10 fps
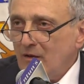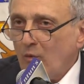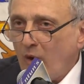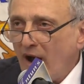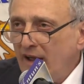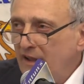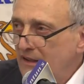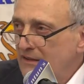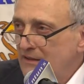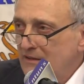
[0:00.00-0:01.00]
Why?
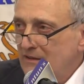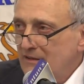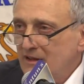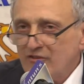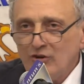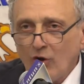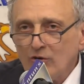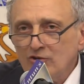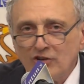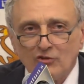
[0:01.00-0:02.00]
Have you
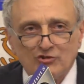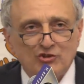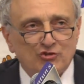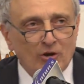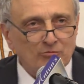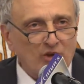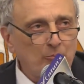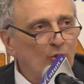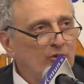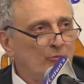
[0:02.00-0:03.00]
noticed how she chums
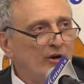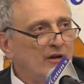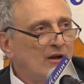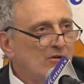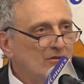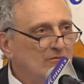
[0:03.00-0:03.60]
up with him right now?